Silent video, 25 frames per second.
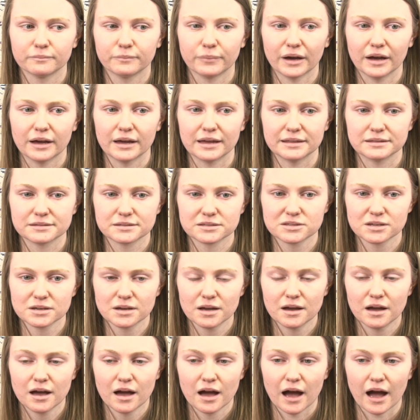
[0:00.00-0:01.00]
But
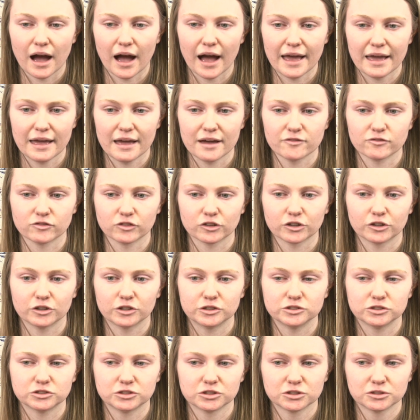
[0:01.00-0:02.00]
I have
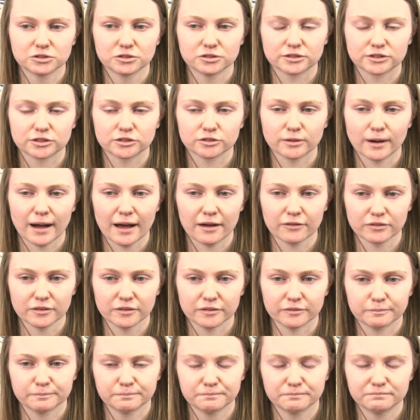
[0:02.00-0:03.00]
learned throughout
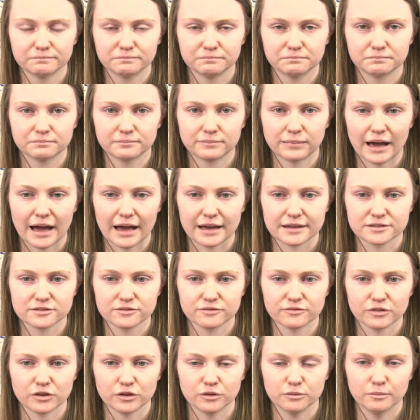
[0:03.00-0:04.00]
the past
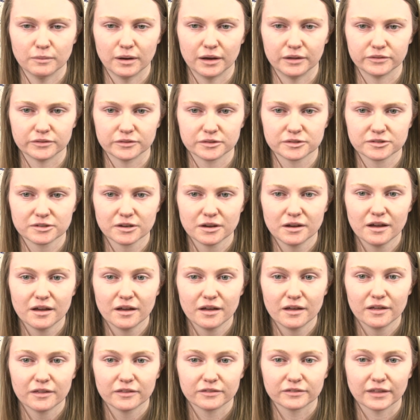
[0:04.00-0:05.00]
few months
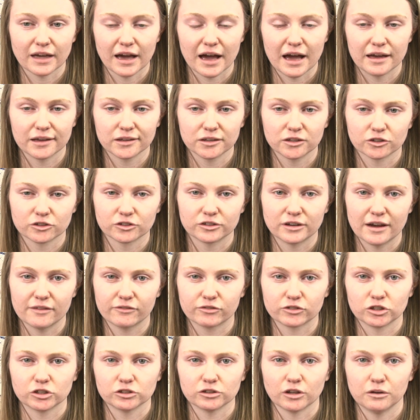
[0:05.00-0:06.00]
that you're
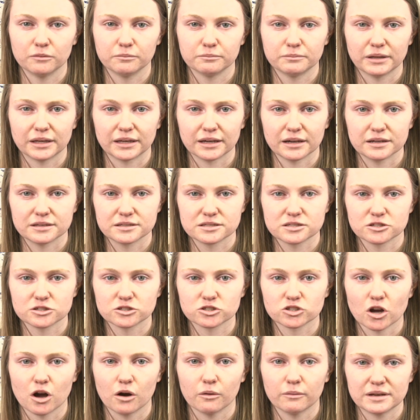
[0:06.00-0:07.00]
never alone, because
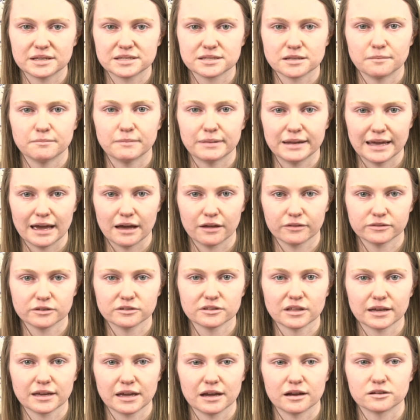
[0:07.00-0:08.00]
there's always somebody out there
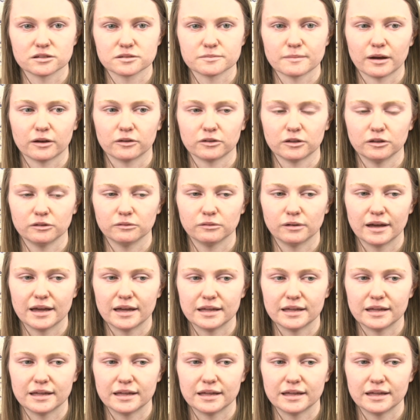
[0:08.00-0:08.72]
that cares about you.